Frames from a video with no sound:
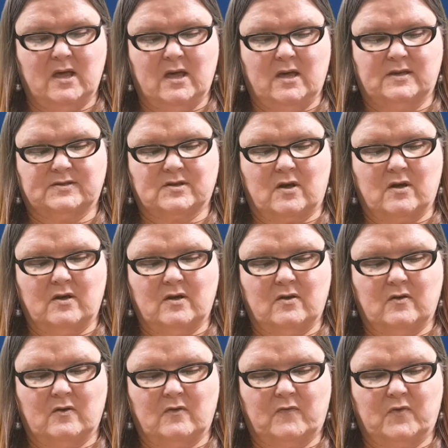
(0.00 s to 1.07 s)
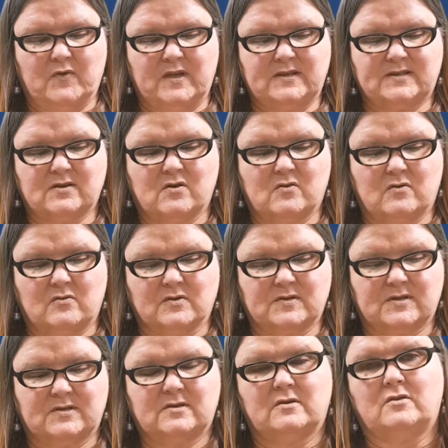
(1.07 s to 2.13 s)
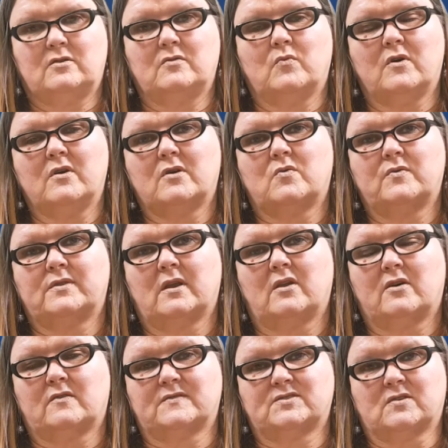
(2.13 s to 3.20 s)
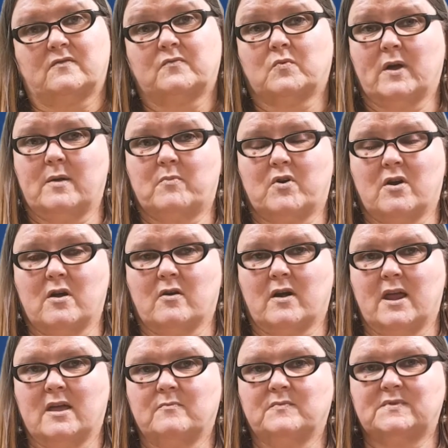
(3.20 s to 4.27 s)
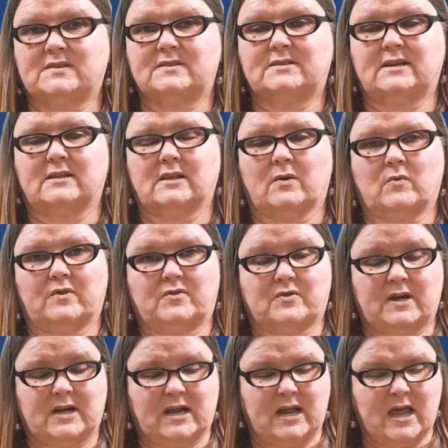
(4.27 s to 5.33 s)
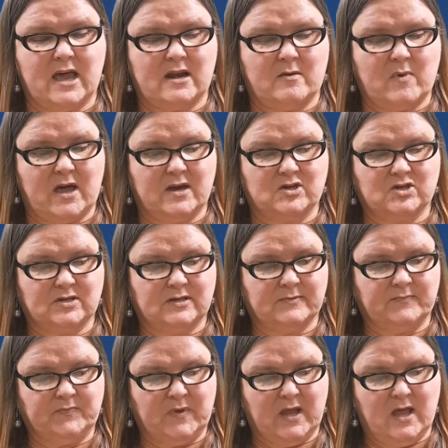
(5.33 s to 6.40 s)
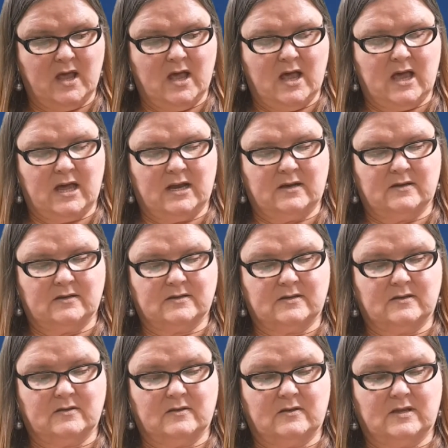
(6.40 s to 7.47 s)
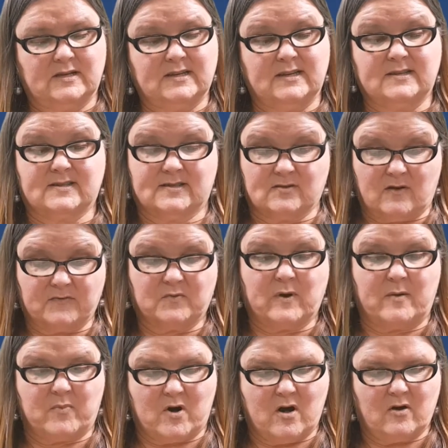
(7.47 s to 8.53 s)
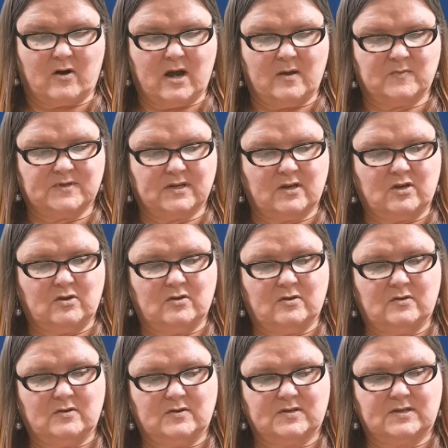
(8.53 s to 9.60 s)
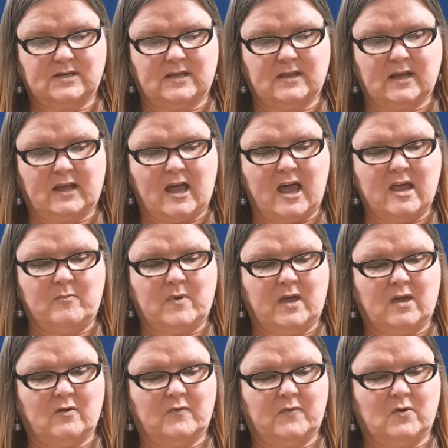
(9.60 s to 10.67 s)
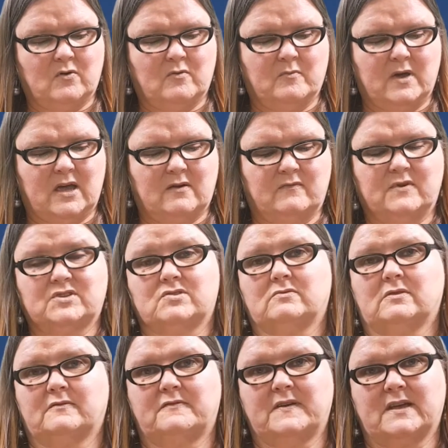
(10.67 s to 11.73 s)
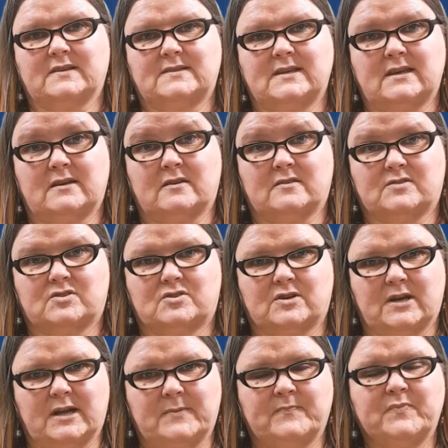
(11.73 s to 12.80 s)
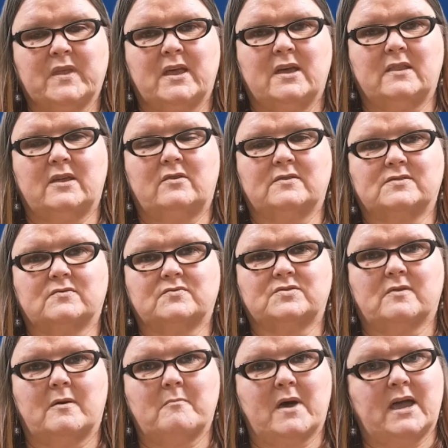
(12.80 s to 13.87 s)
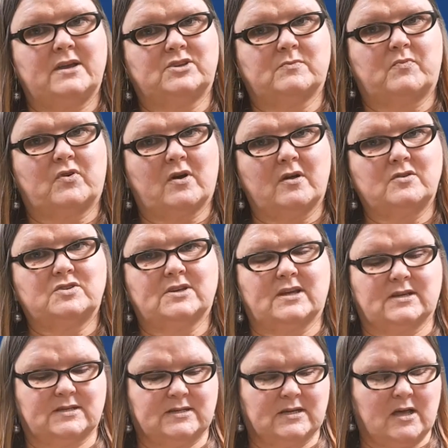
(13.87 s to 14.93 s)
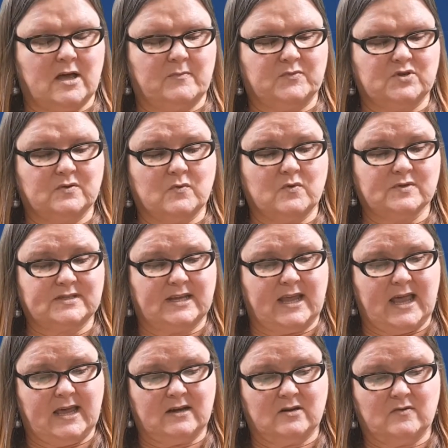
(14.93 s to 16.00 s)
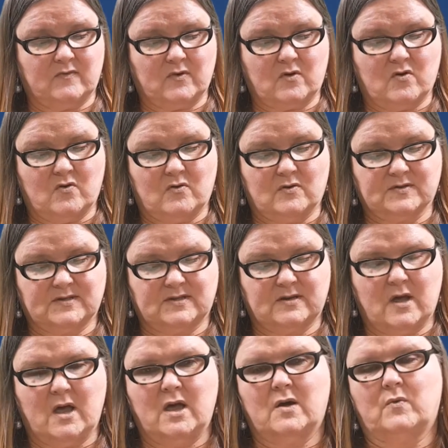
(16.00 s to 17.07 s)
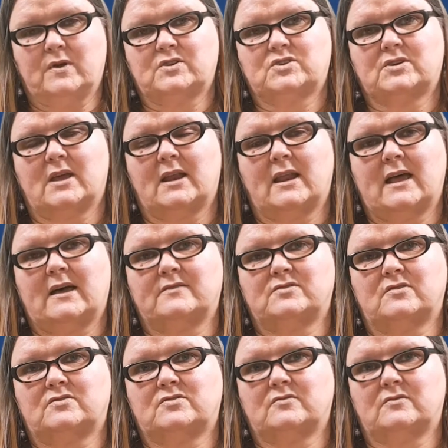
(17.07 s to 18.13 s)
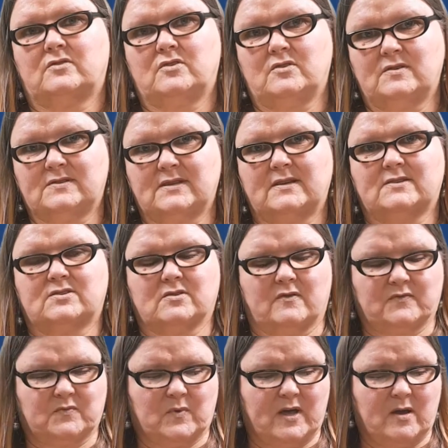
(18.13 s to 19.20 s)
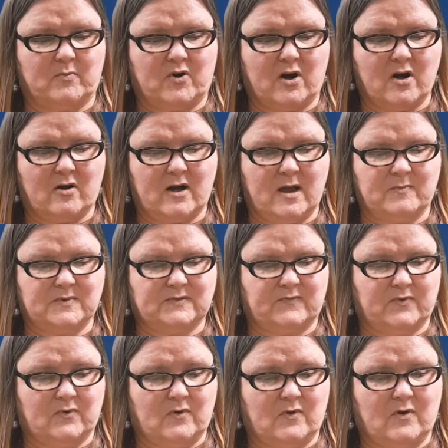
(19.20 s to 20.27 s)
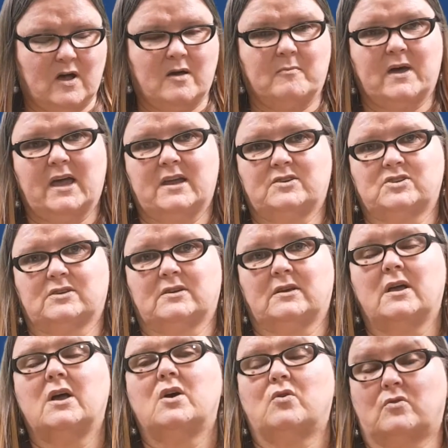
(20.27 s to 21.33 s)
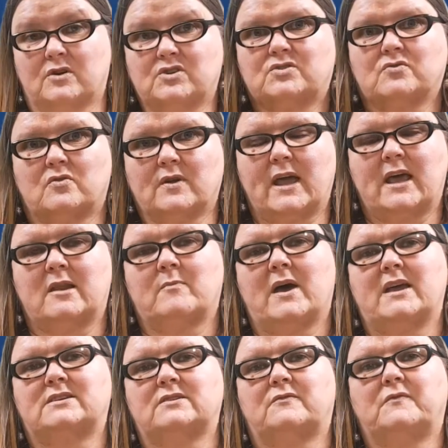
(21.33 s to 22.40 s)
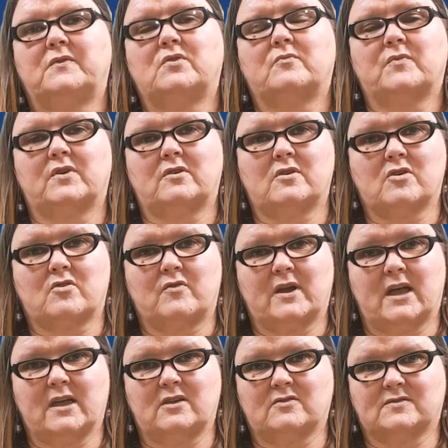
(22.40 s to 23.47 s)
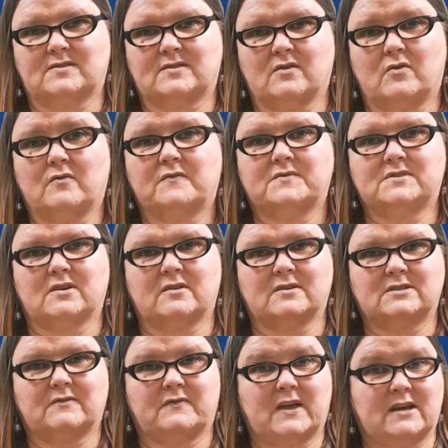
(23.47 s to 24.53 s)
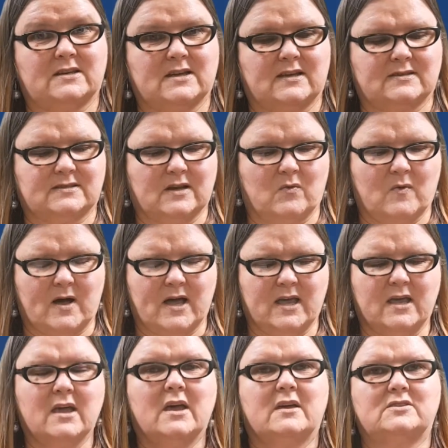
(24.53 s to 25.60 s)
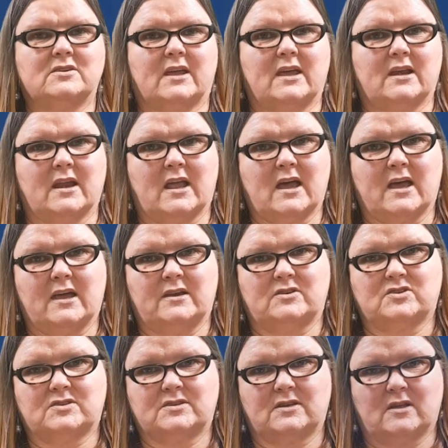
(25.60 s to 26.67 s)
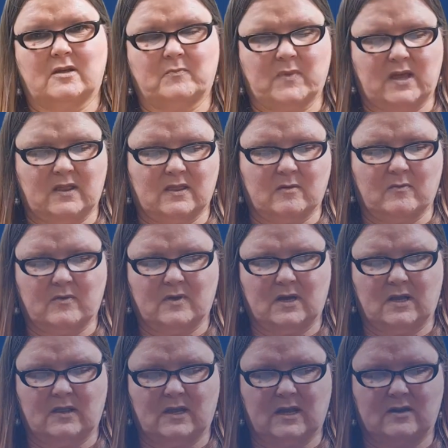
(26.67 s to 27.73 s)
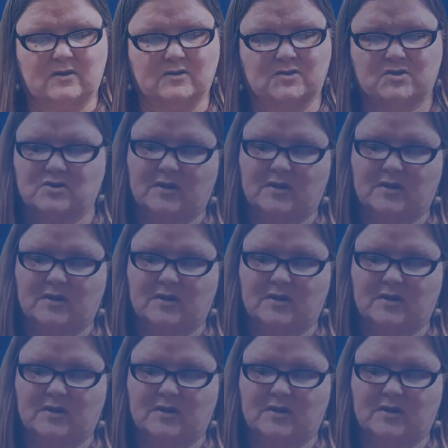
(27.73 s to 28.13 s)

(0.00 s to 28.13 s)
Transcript: So for this course, you work with a lot of software programs dealing with 3D animation, and these software programs are used in the gaming, film and visual effects industry. There is also a major project towards the end of the course which allows you to use these software programs for a major or a short animated film that you create yourself. So it's a fantastic way to get engaged in the industry